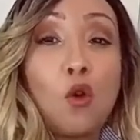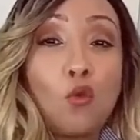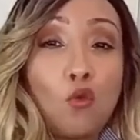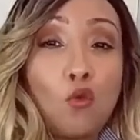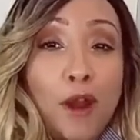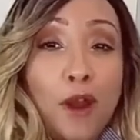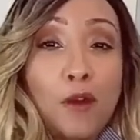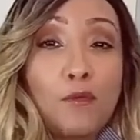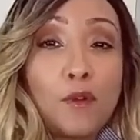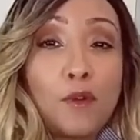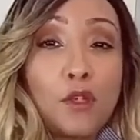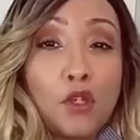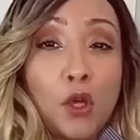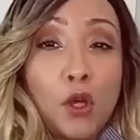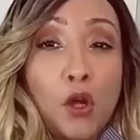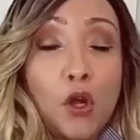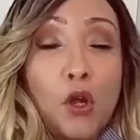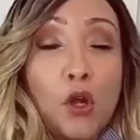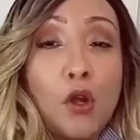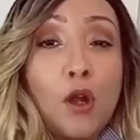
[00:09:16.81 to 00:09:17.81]
rate of
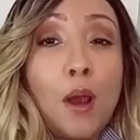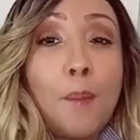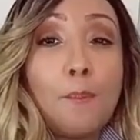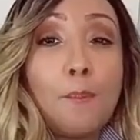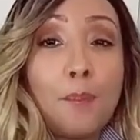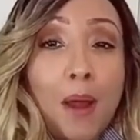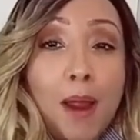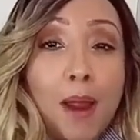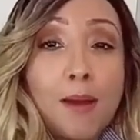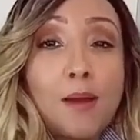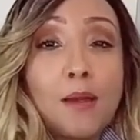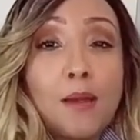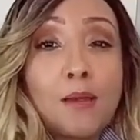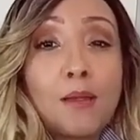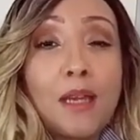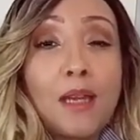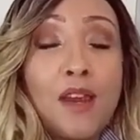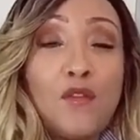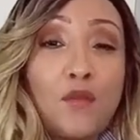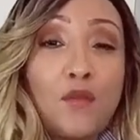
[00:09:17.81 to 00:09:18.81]
return
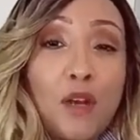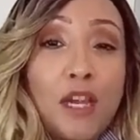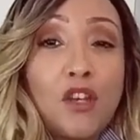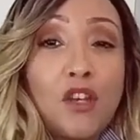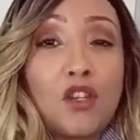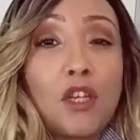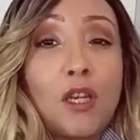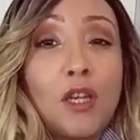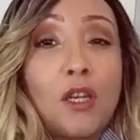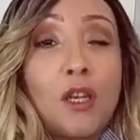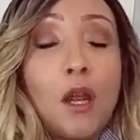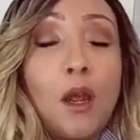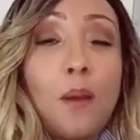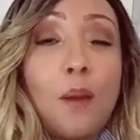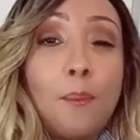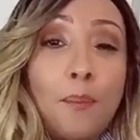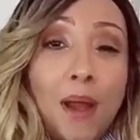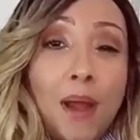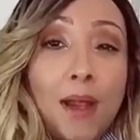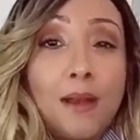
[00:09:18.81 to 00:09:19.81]
minus inflation
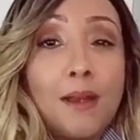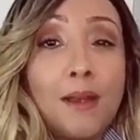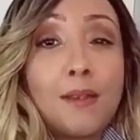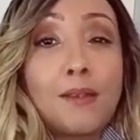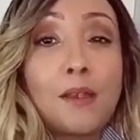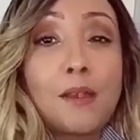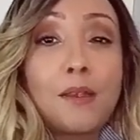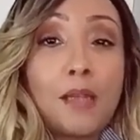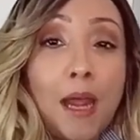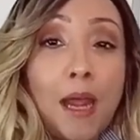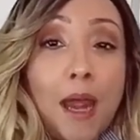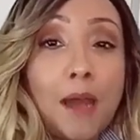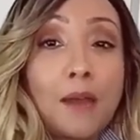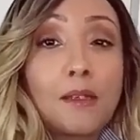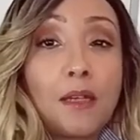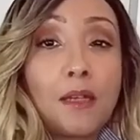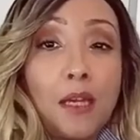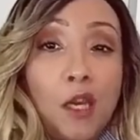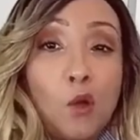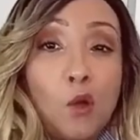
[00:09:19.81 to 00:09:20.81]
minus
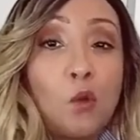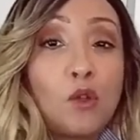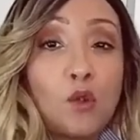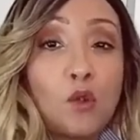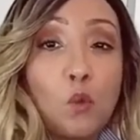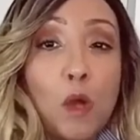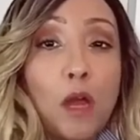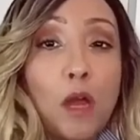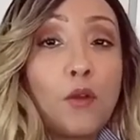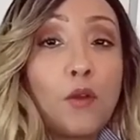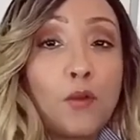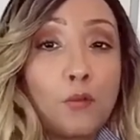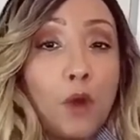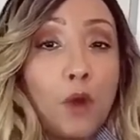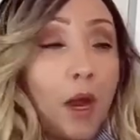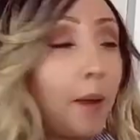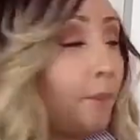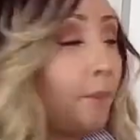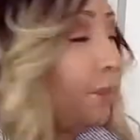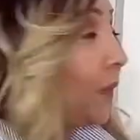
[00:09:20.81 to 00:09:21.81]
tax equals wealth,
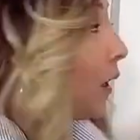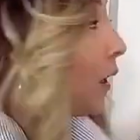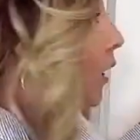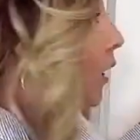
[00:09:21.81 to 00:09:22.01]
right?